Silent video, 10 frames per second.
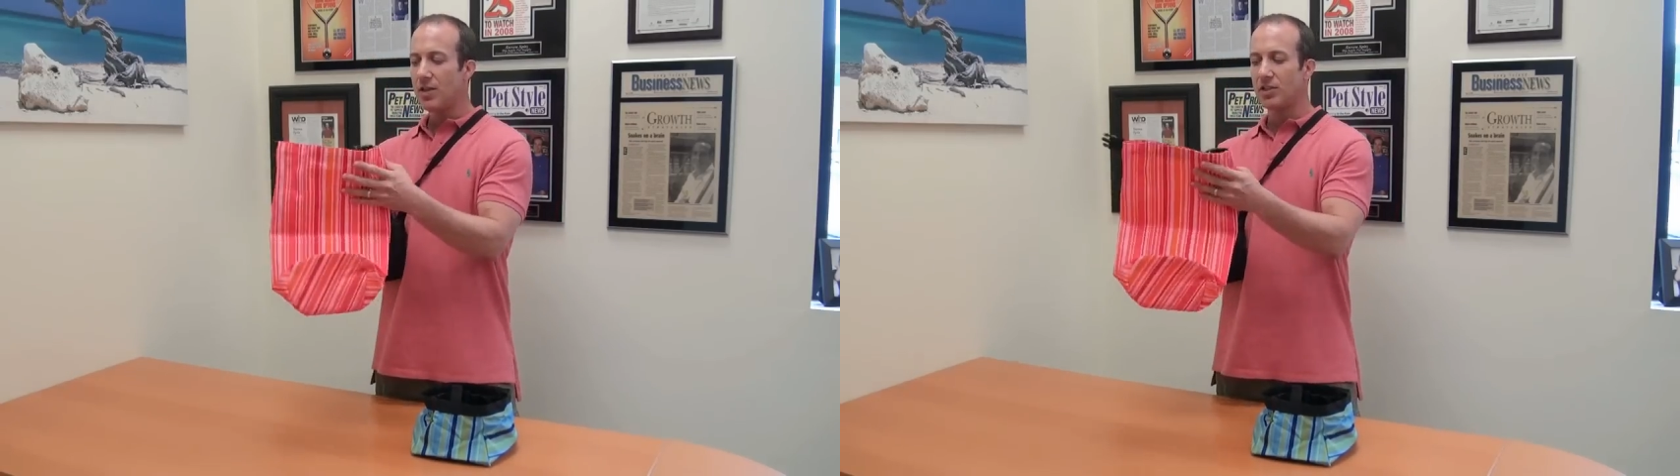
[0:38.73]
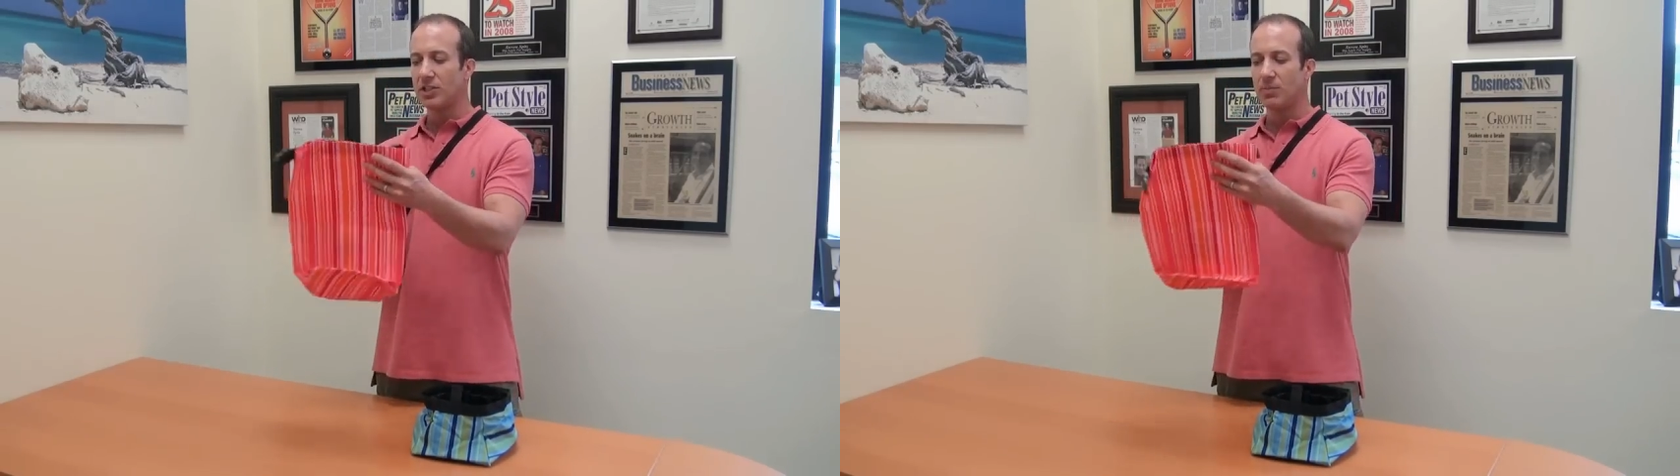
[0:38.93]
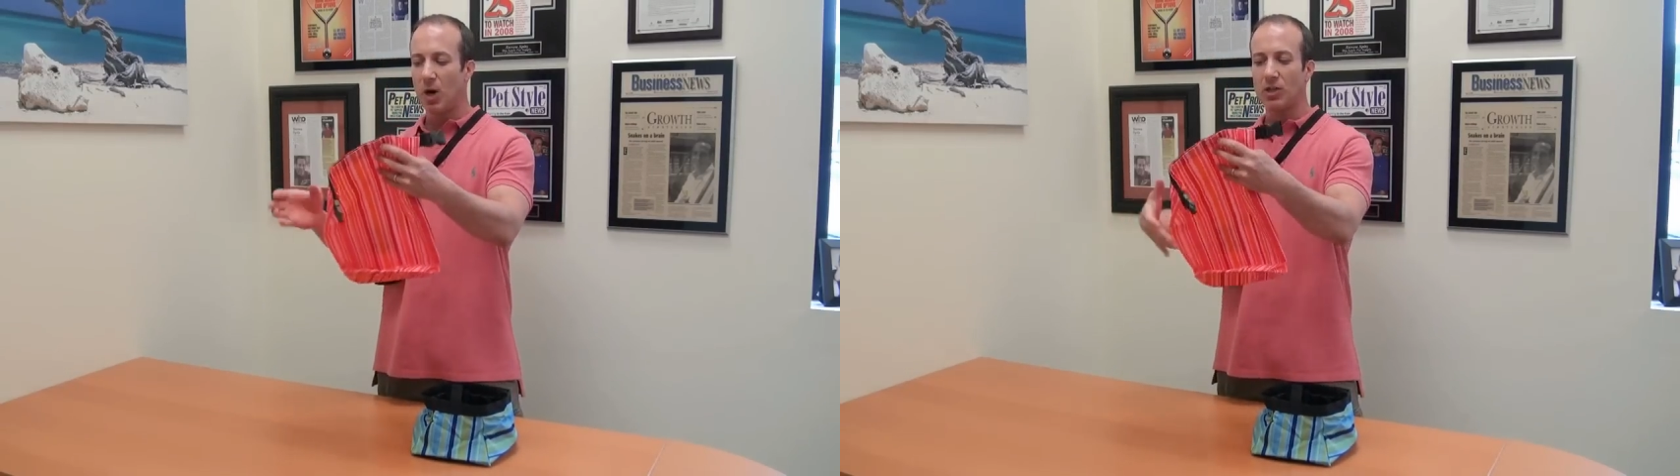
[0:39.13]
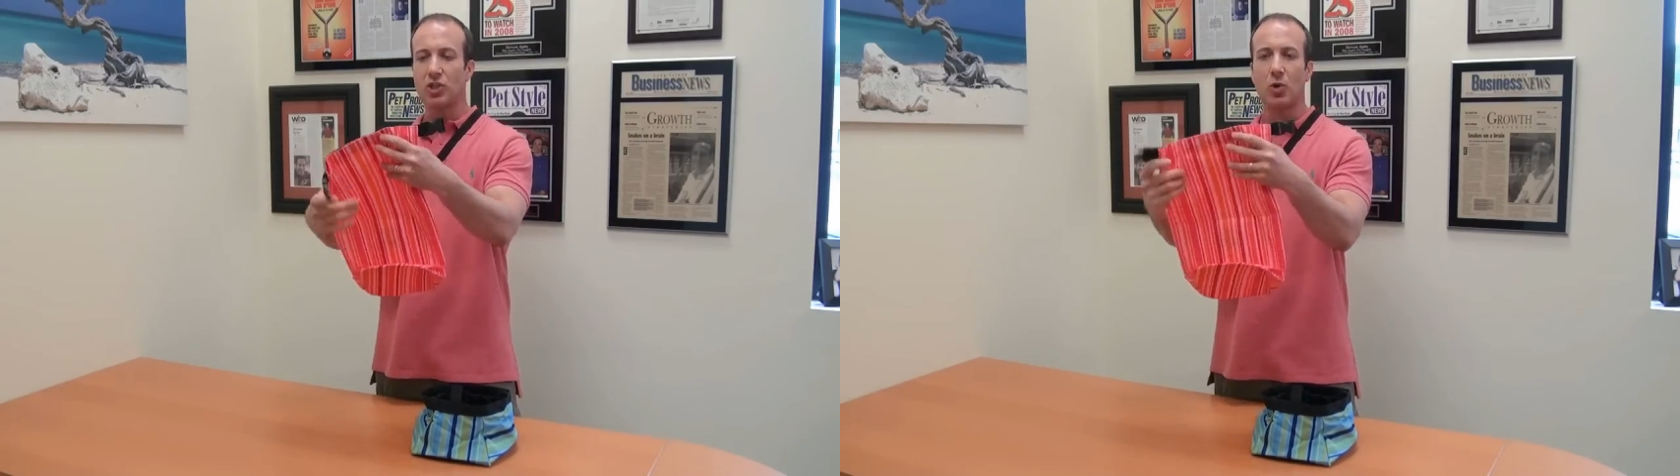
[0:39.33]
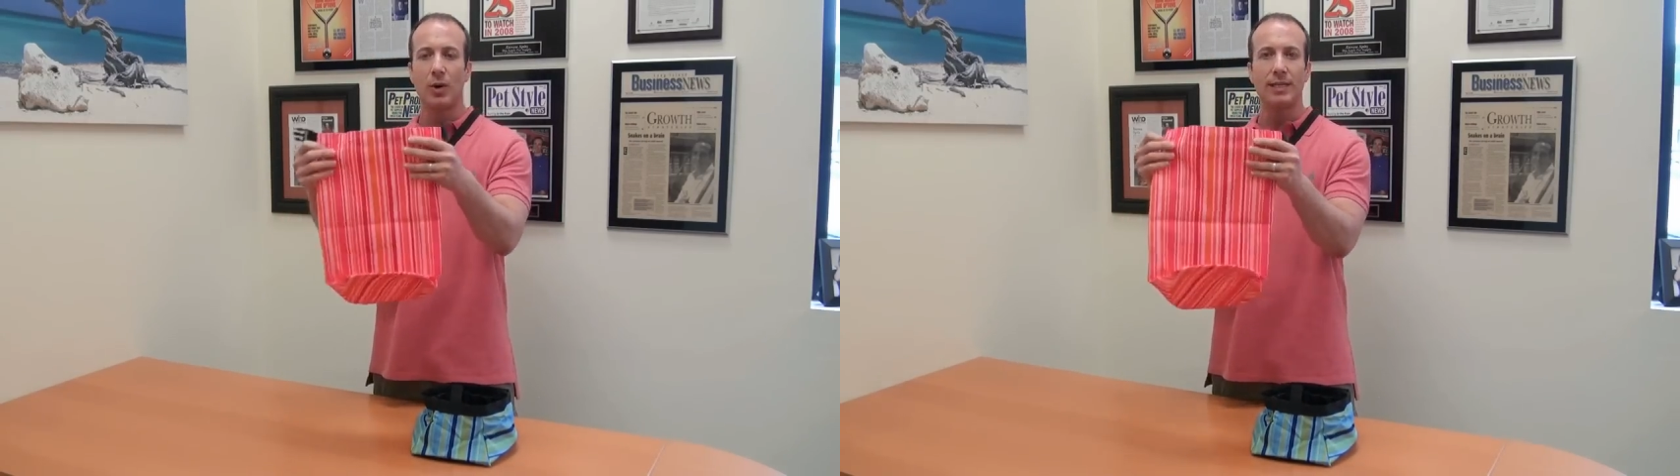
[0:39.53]
the Smart
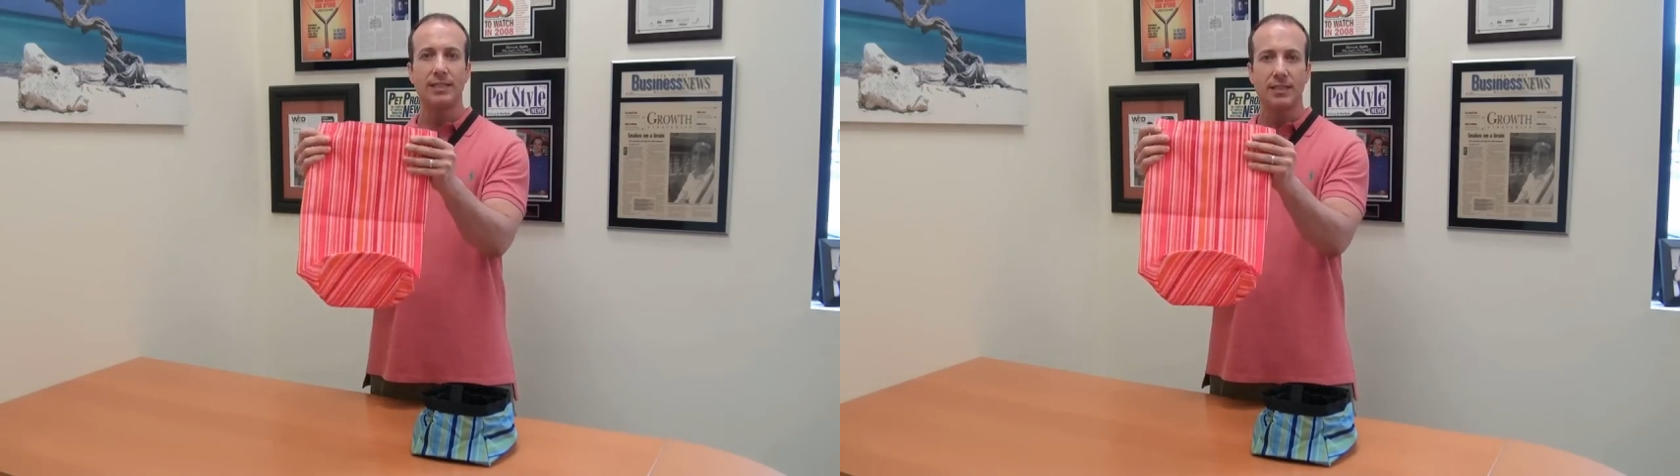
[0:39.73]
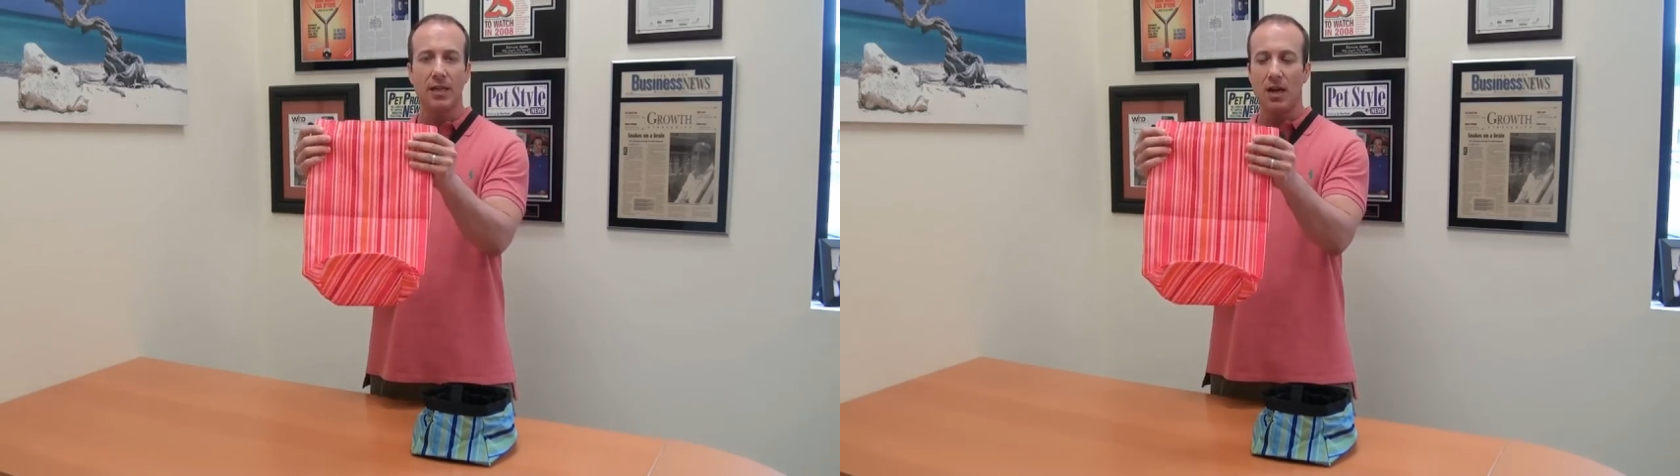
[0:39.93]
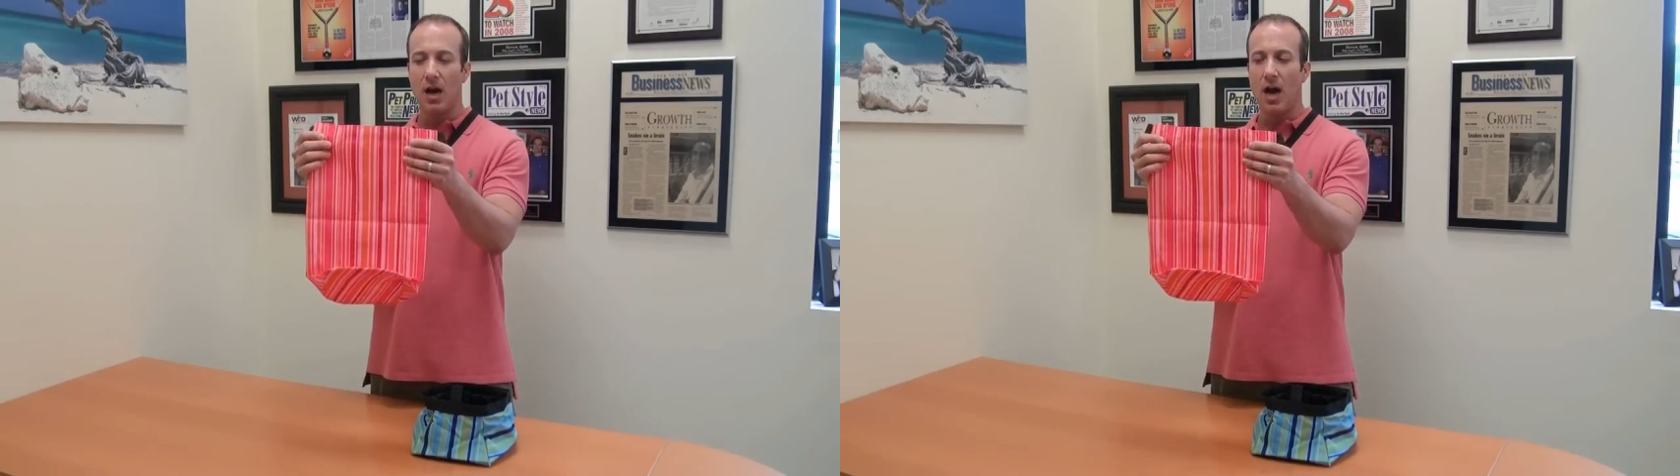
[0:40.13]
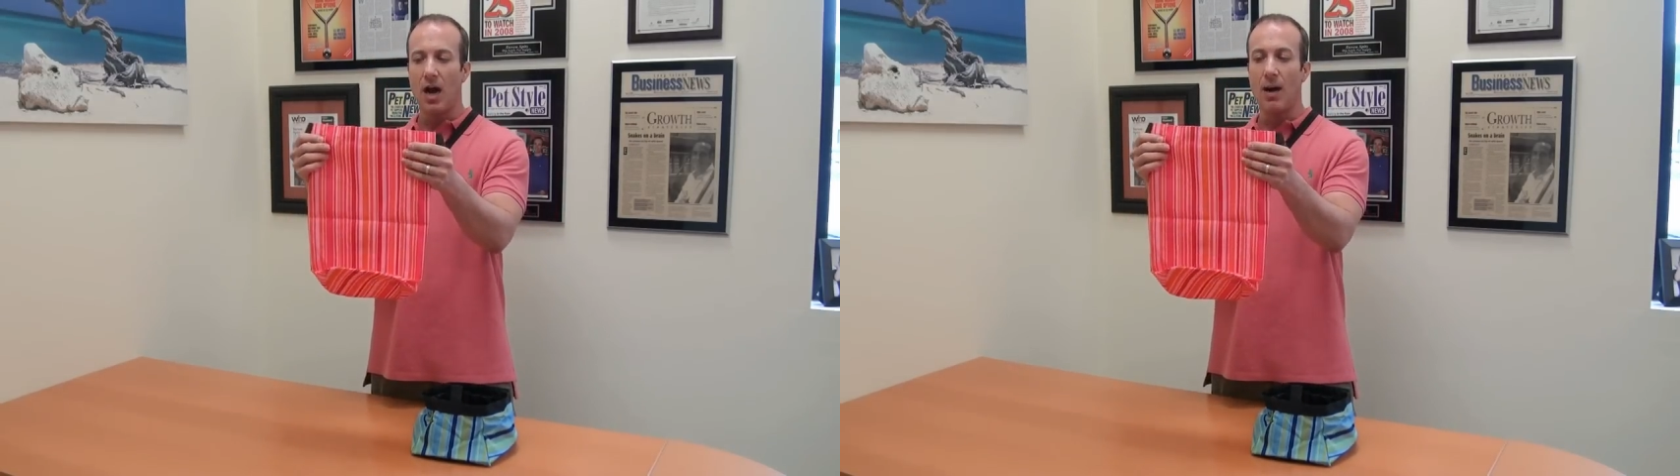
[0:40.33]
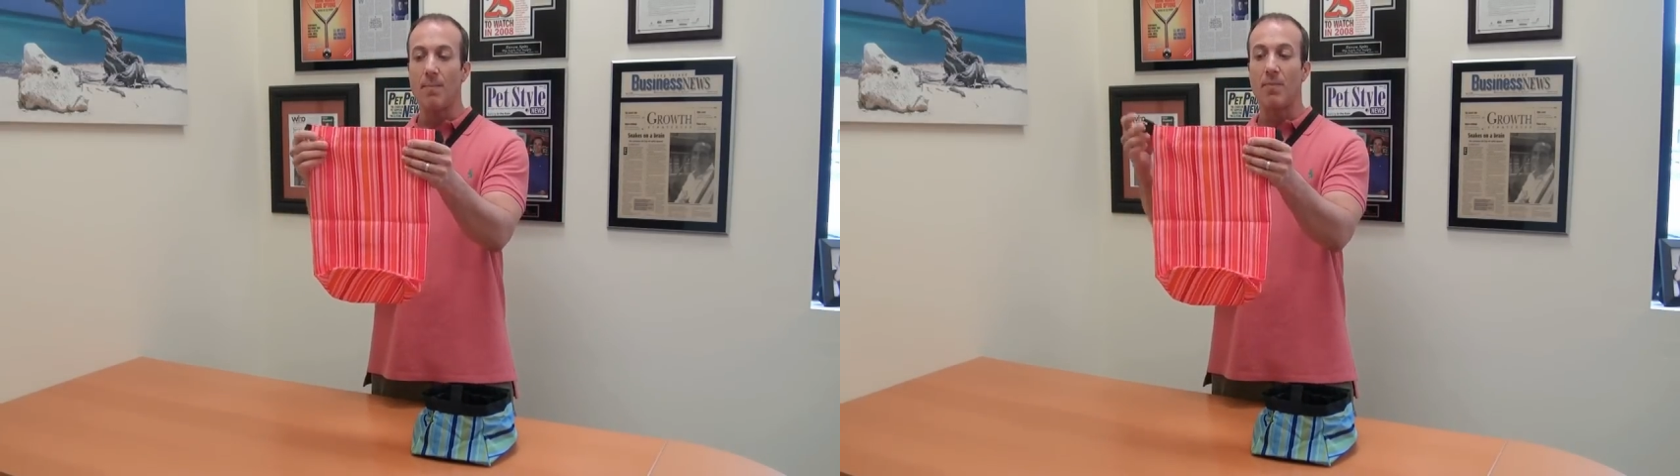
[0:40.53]
Choice
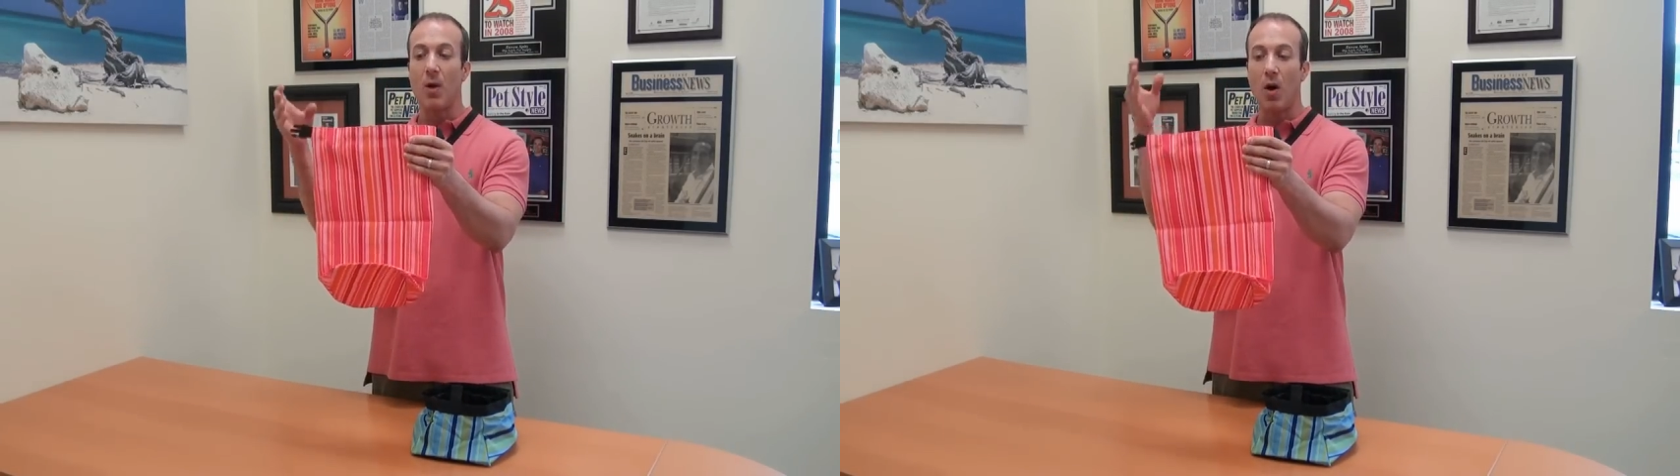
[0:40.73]
uh,